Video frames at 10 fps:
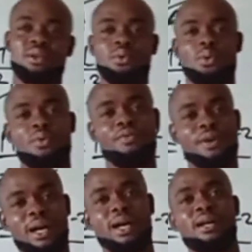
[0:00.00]
and
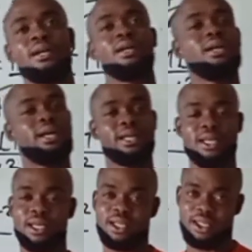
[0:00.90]
over
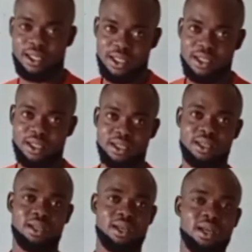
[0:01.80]
again.
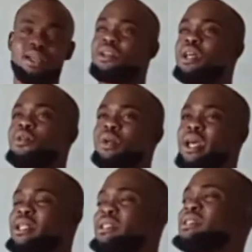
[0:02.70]
In order
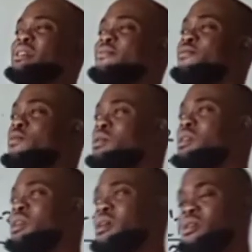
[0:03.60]
to get the full
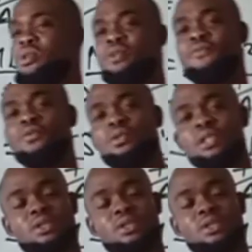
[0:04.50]
details or the full